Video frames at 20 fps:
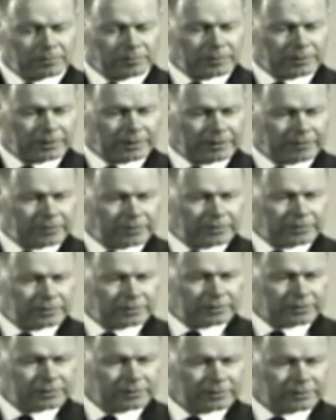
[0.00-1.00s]
with
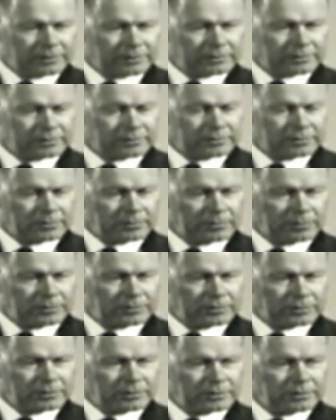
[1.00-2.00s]
evidence that uh, we
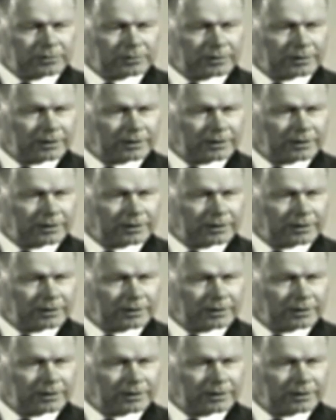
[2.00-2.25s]
should do